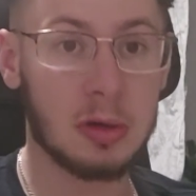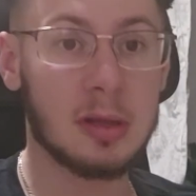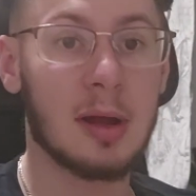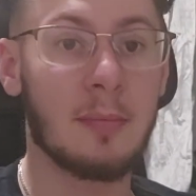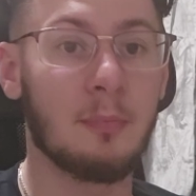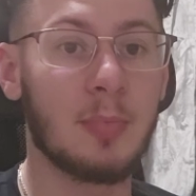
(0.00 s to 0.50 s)
your
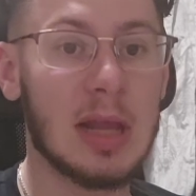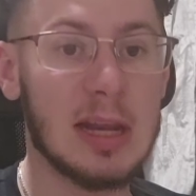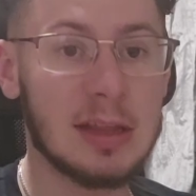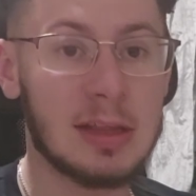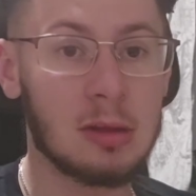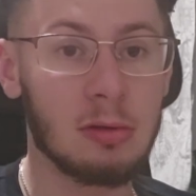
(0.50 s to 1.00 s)

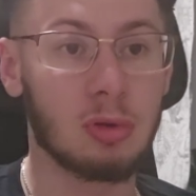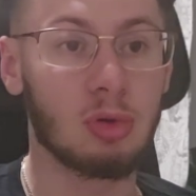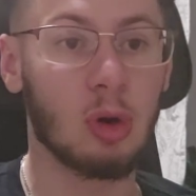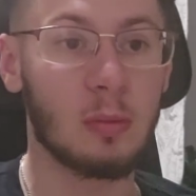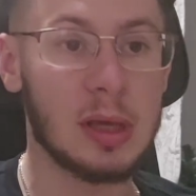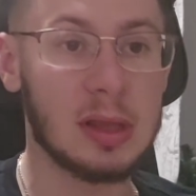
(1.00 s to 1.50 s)
inability to
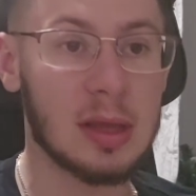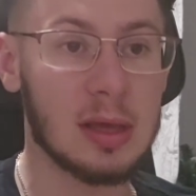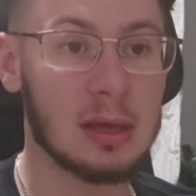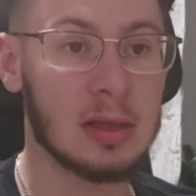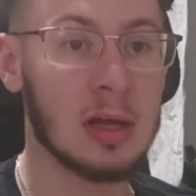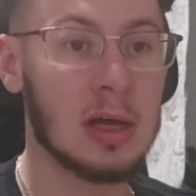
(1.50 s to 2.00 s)

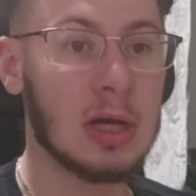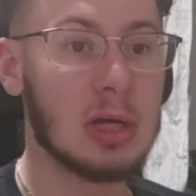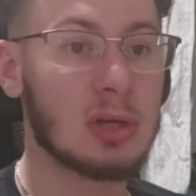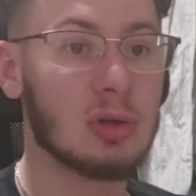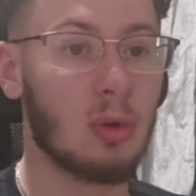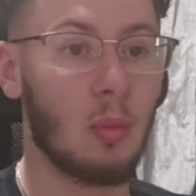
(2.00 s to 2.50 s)
dominate.
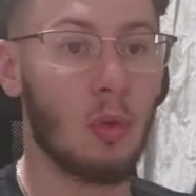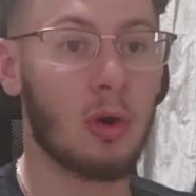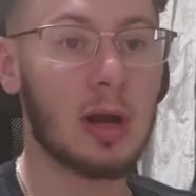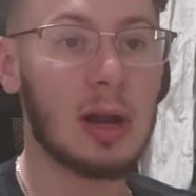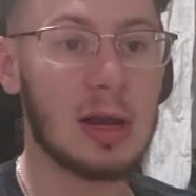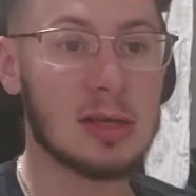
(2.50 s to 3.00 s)
So
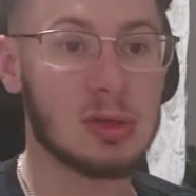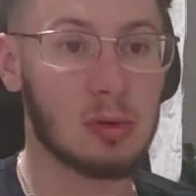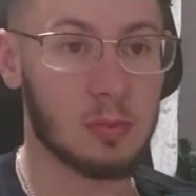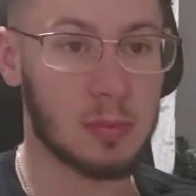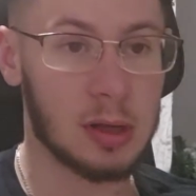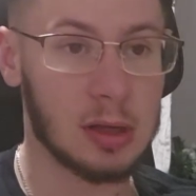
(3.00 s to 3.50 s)
moralize
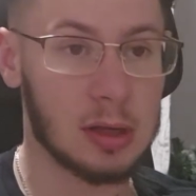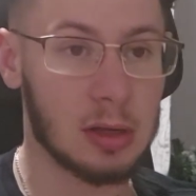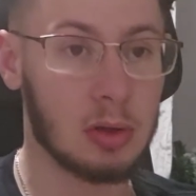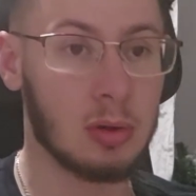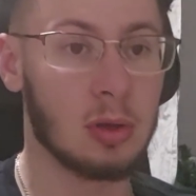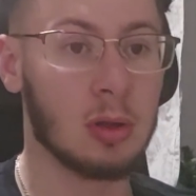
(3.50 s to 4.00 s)
your
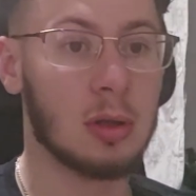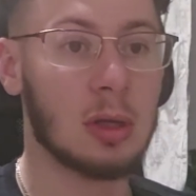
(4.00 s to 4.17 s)
pain.